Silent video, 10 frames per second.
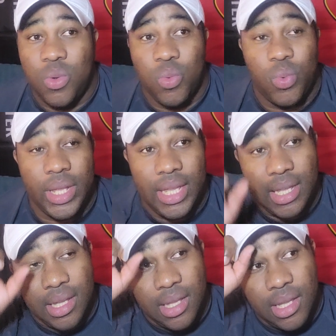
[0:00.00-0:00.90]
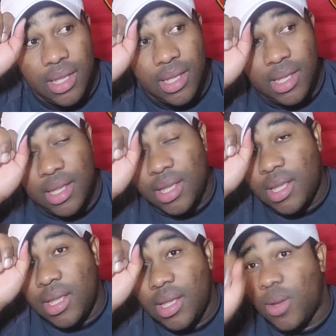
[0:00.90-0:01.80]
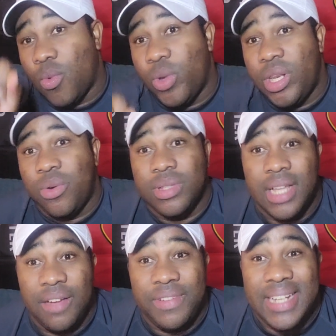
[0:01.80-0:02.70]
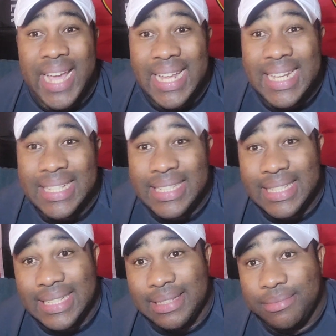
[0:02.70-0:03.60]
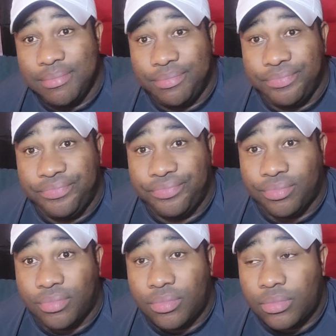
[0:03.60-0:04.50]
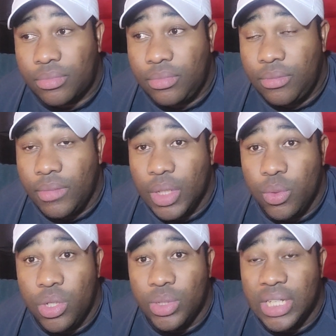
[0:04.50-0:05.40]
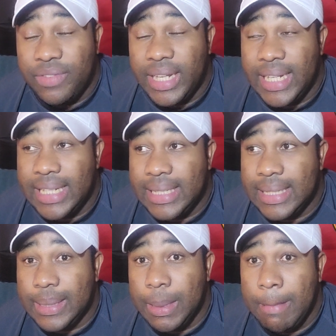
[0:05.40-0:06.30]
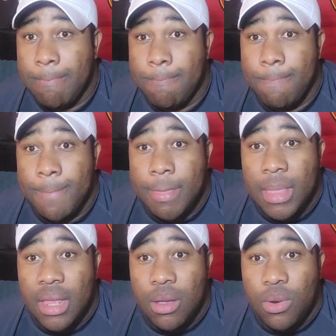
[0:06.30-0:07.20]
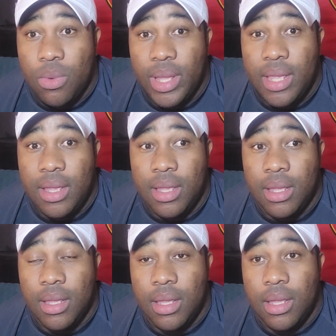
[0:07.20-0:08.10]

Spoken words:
we don't have an identity. We don't have an identity. We,